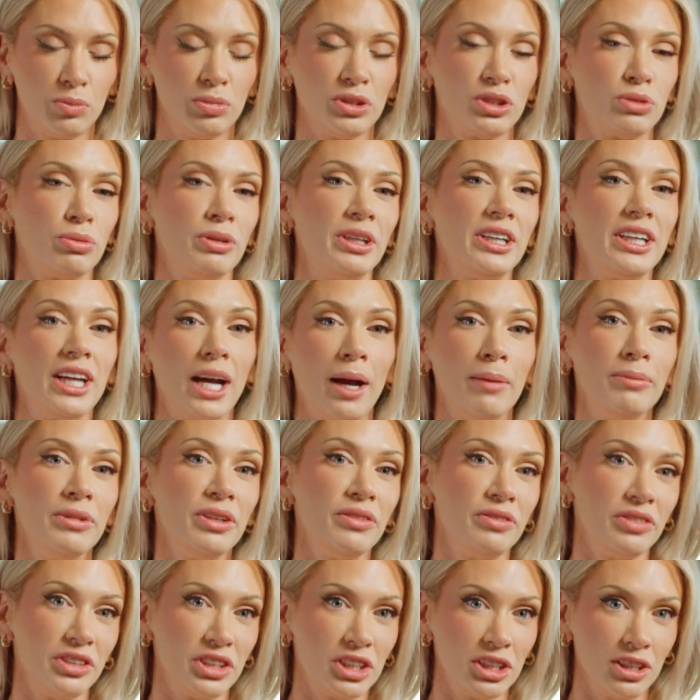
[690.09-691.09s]
between
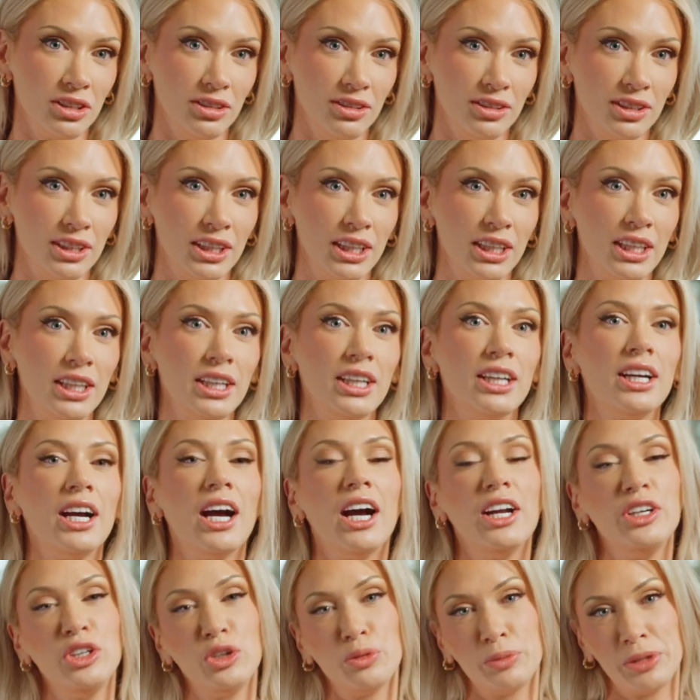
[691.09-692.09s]
Cabinet Vision
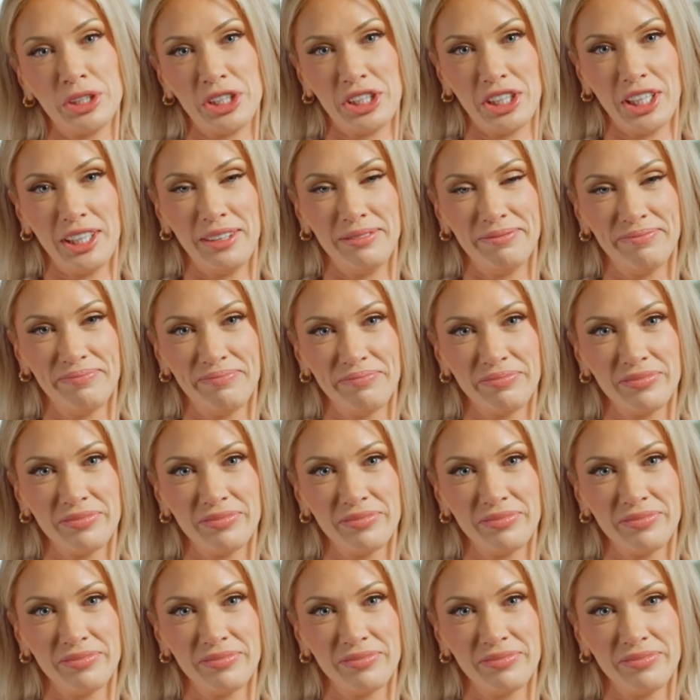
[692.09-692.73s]
and your machine.